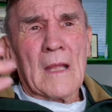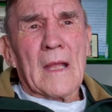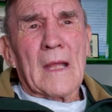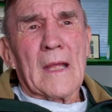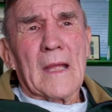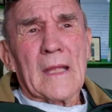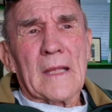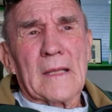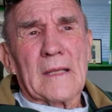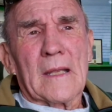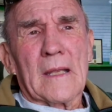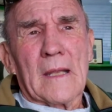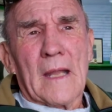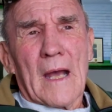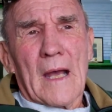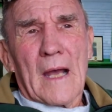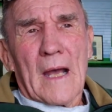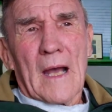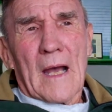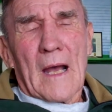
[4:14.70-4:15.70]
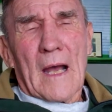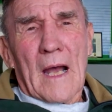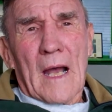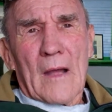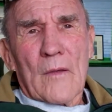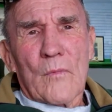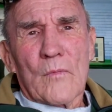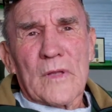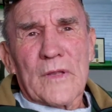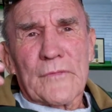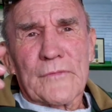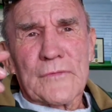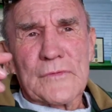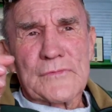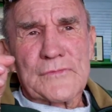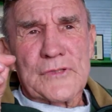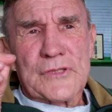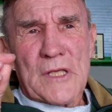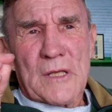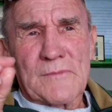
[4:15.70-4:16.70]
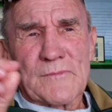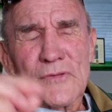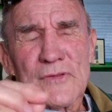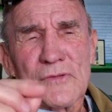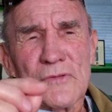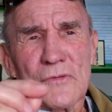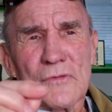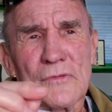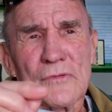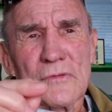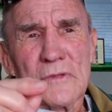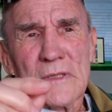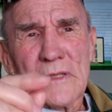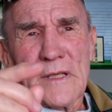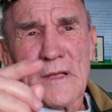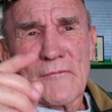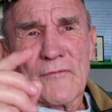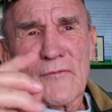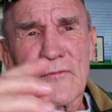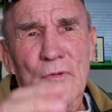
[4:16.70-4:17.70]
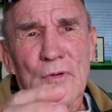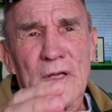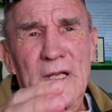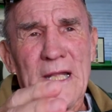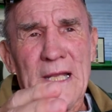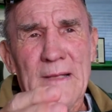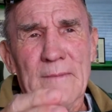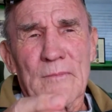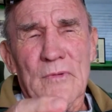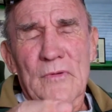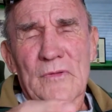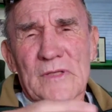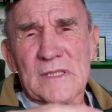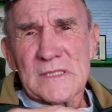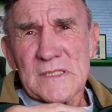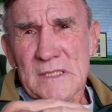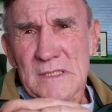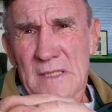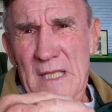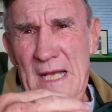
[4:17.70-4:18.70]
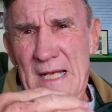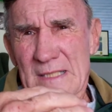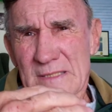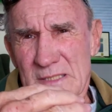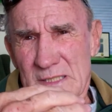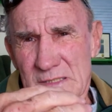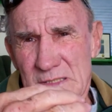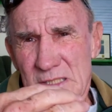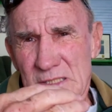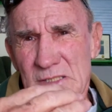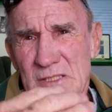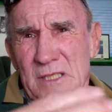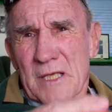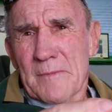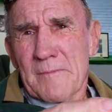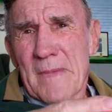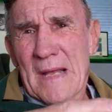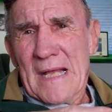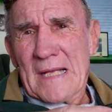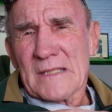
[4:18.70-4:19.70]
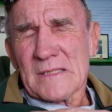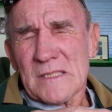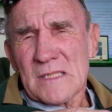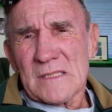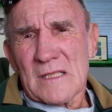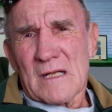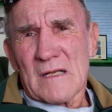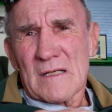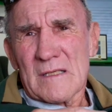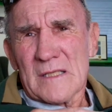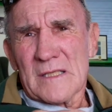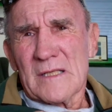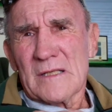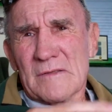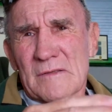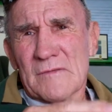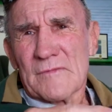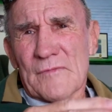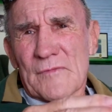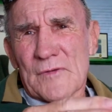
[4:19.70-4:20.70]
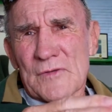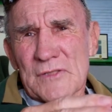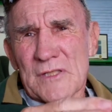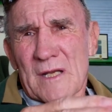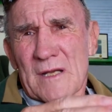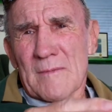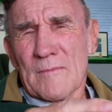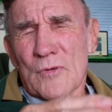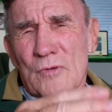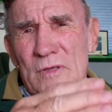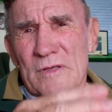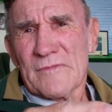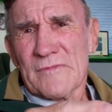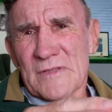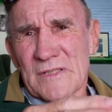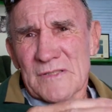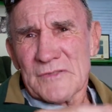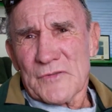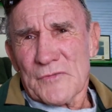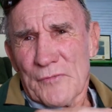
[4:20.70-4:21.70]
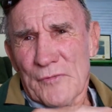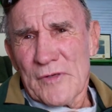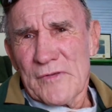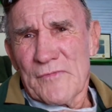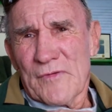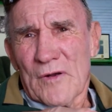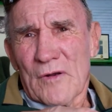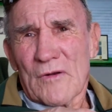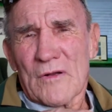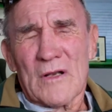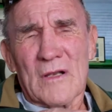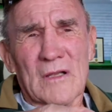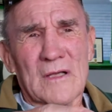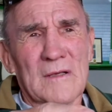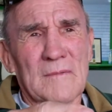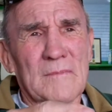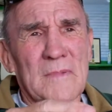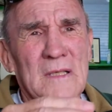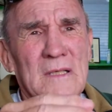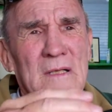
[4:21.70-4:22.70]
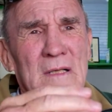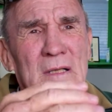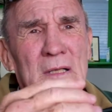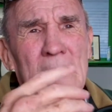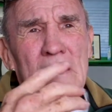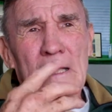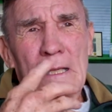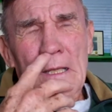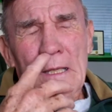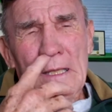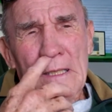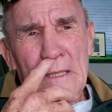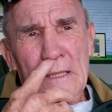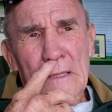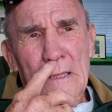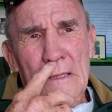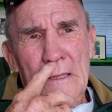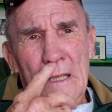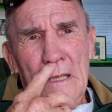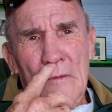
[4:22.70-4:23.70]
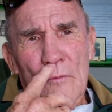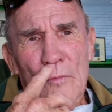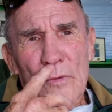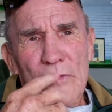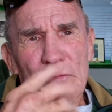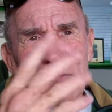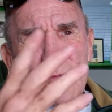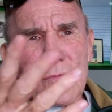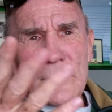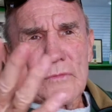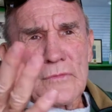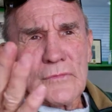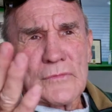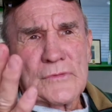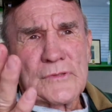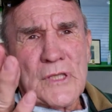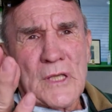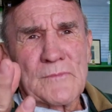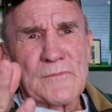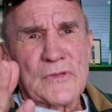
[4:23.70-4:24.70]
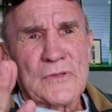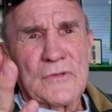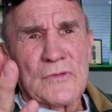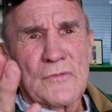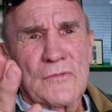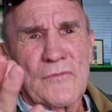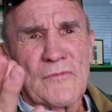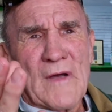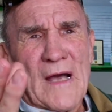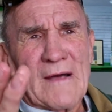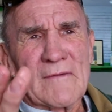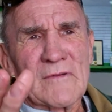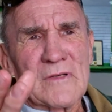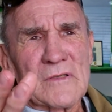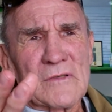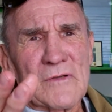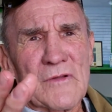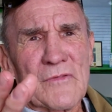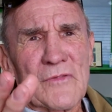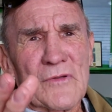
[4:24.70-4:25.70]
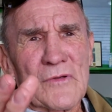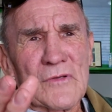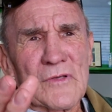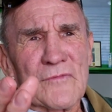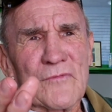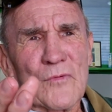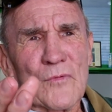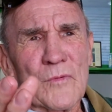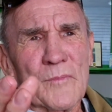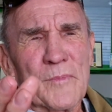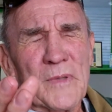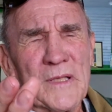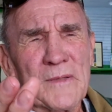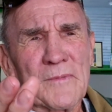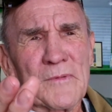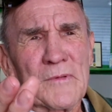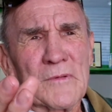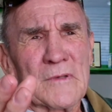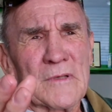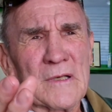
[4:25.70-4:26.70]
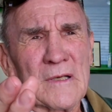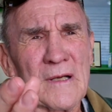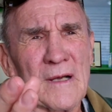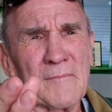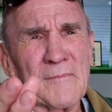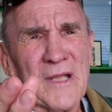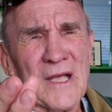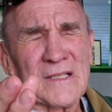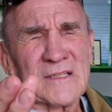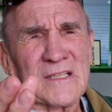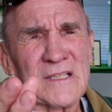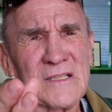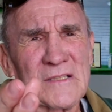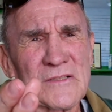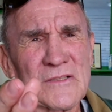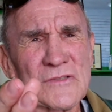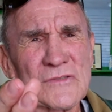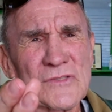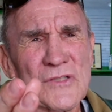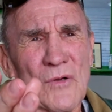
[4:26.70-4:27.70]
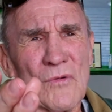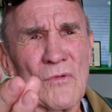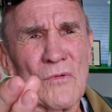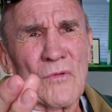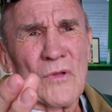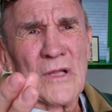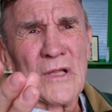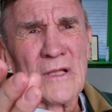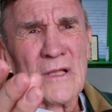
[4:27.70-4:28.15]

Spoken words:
And I went through jump school at Fort Campbell. These guys had just come back and started the 101st Airborne Division and Free Fall Club. And I went through jump school, 534 people. I'm 19 years old,